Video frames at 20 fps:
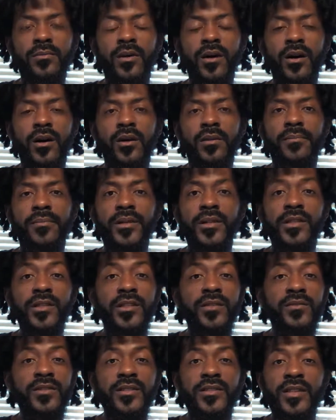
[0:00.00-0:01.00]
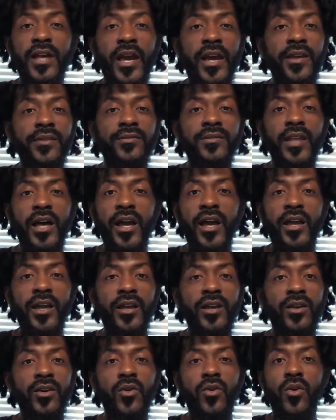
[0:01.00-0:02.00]
believe the same
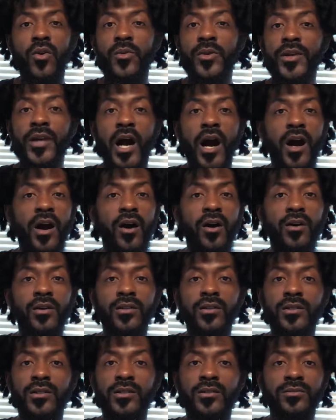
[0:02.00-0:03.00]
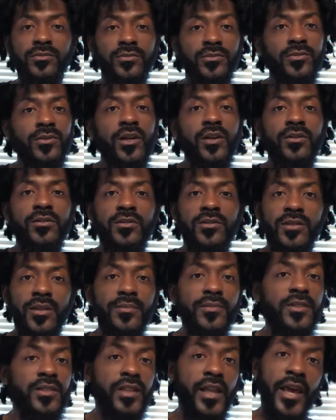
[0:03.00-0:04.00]
thing, or we all,
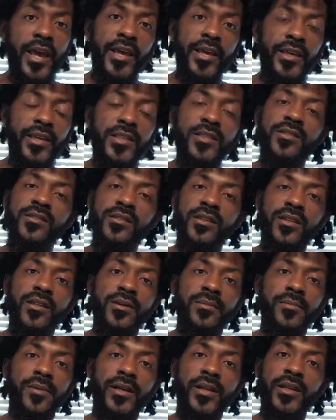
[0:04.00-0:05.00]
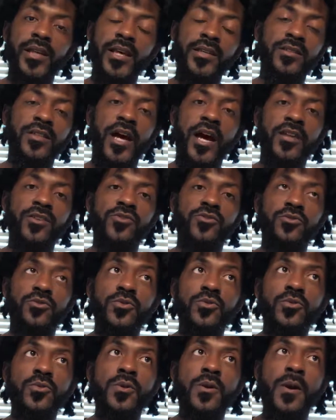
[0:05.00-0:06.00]
some to that instant, but that's not
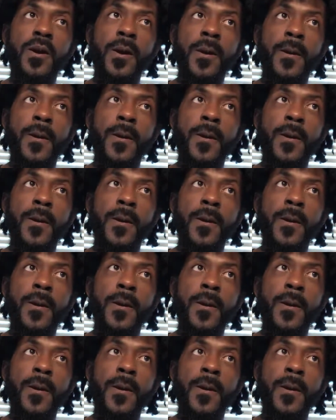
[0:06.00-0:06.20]
true.